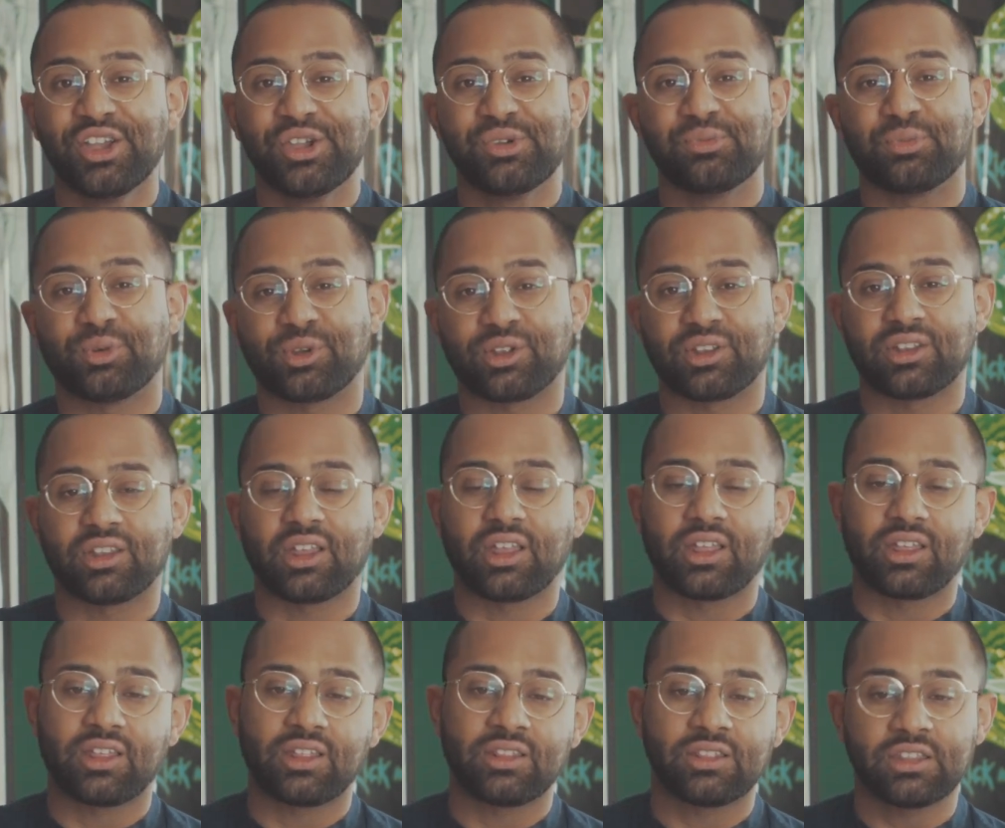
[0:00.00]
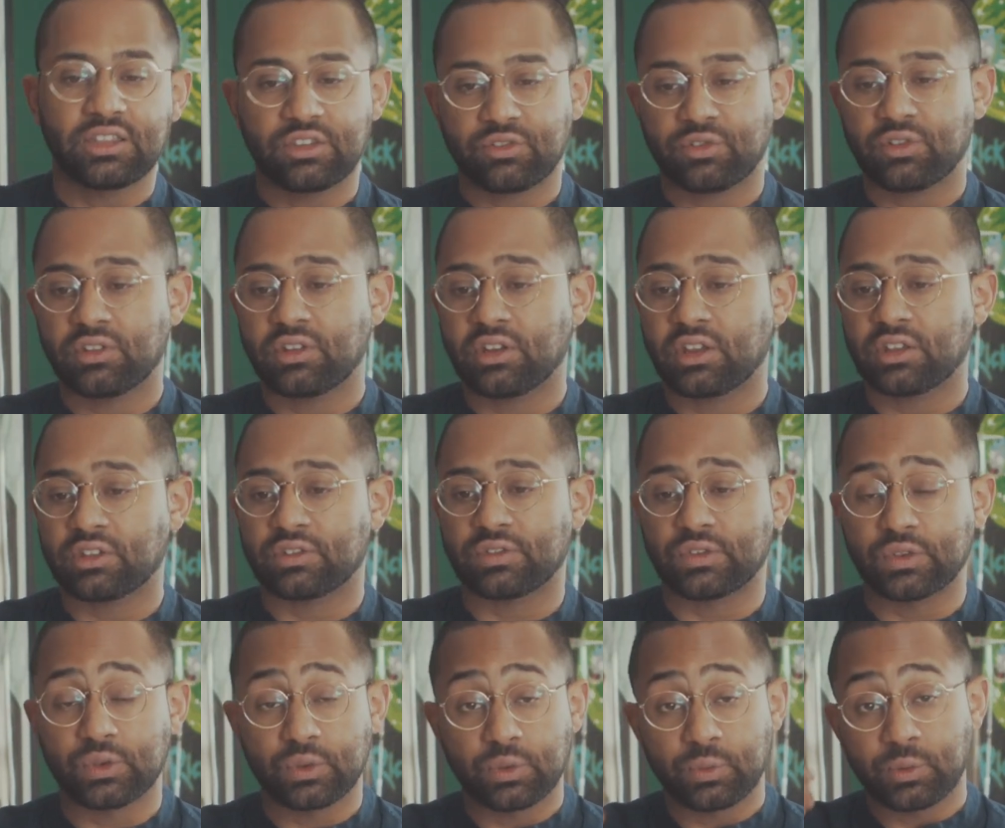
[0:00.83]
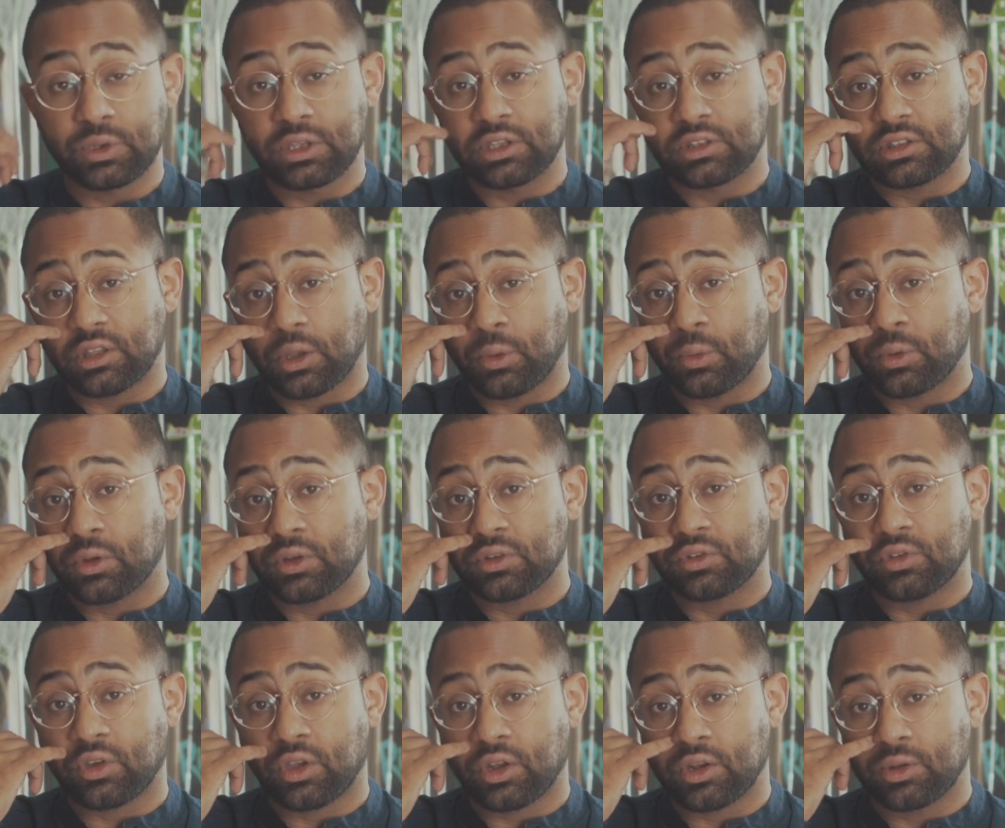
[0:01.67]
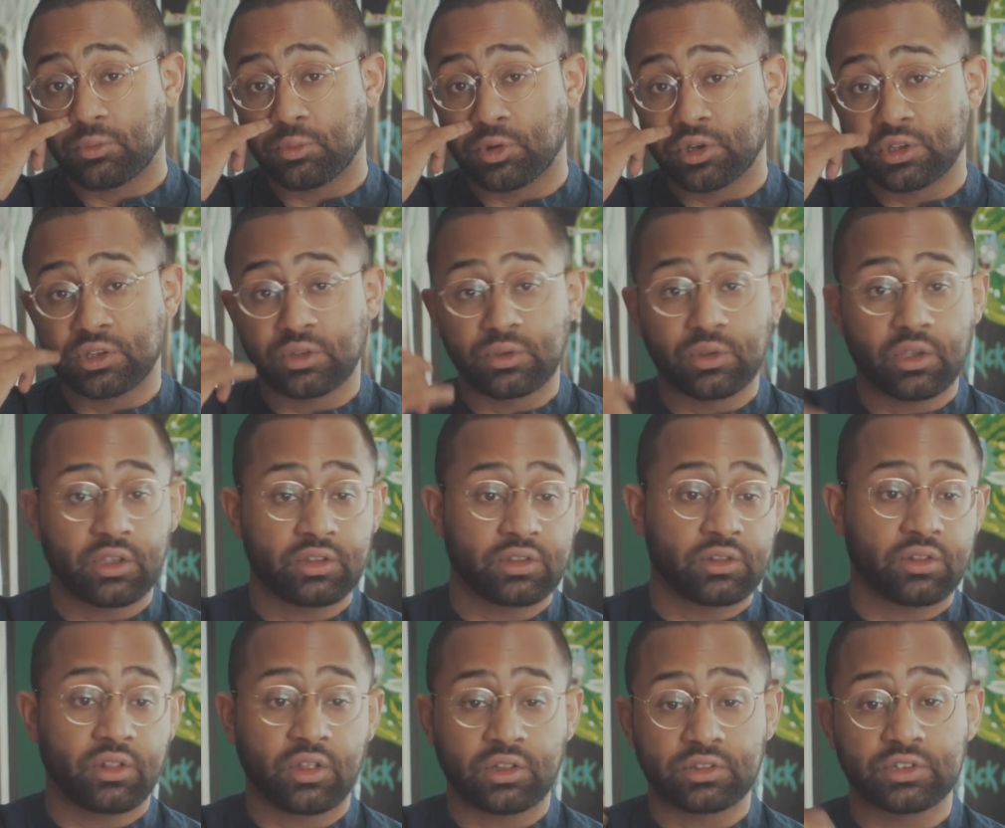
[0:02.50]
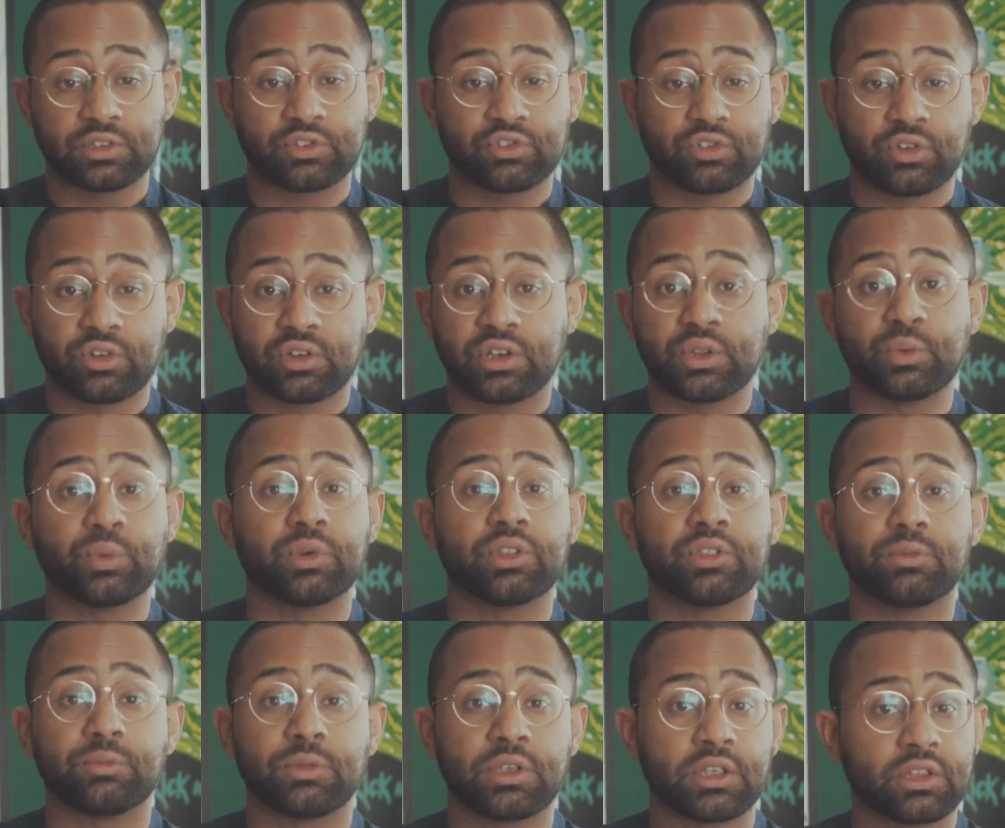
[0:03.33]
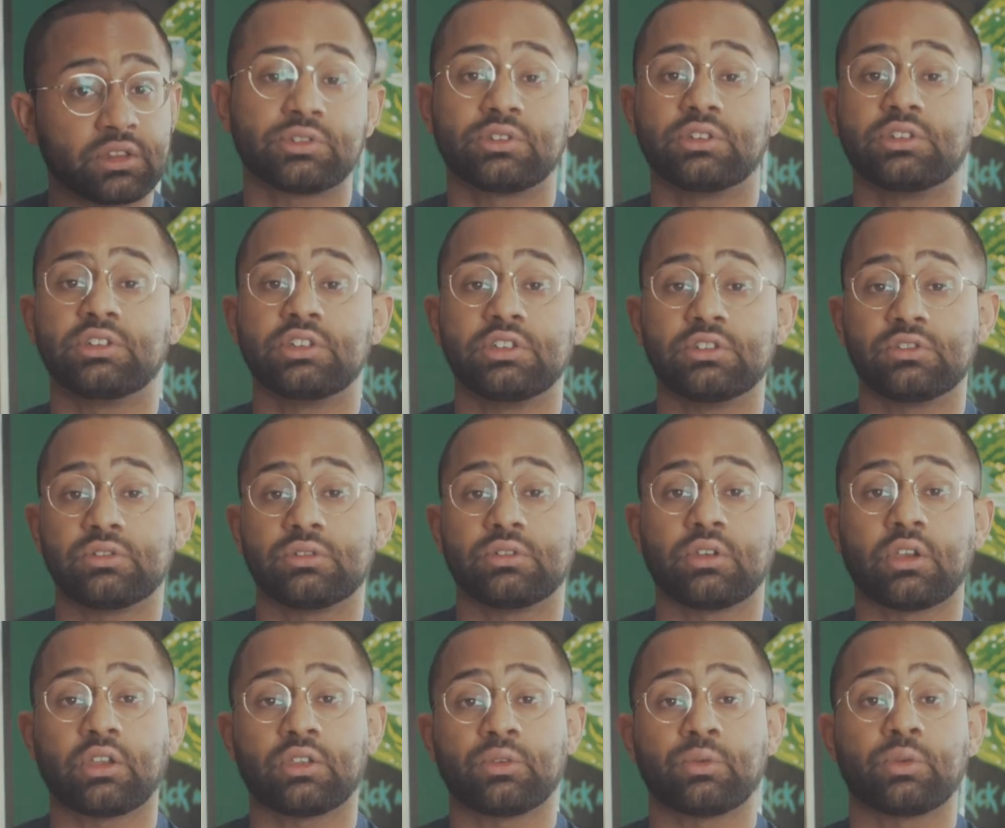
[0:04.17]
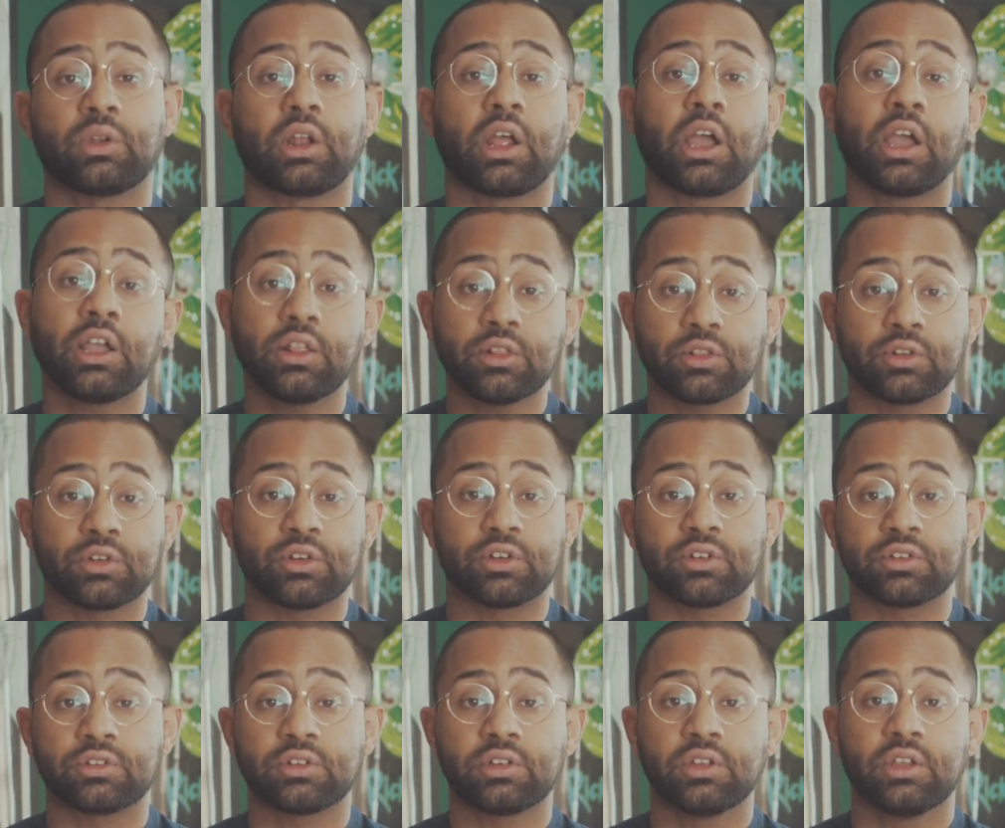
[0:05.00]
But at least for the next few weeks, I want to try to bring you guys along this journey with me and to teach you guys what I learned